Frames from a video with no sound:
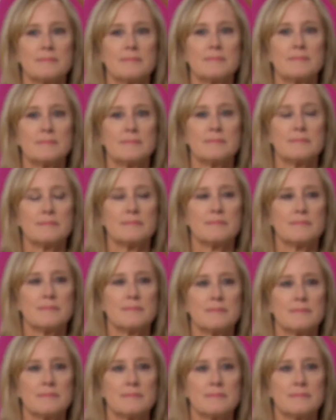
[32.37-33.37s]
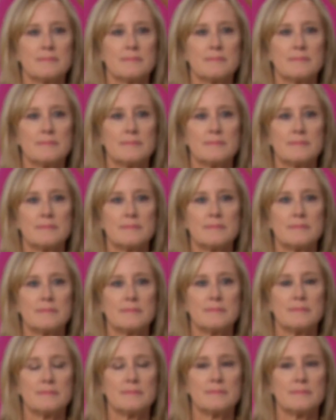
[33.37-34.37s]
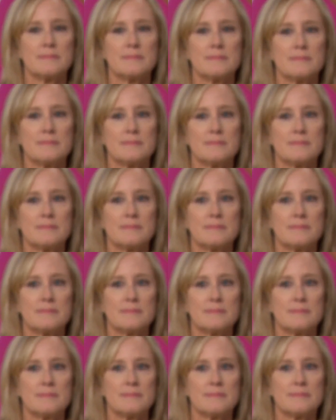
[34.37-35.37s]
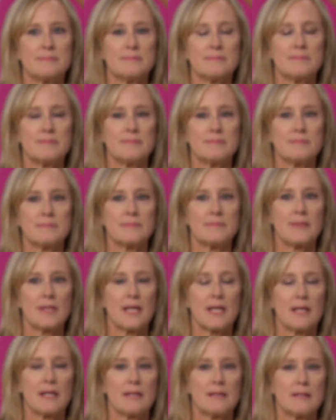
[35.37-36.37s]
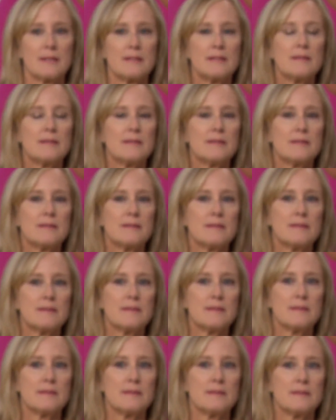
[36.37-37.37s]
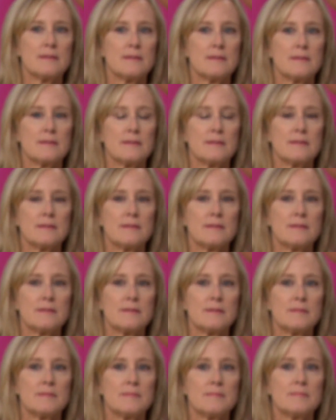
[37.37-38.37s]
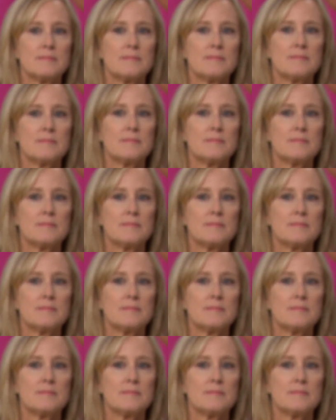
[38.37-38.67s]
(silent)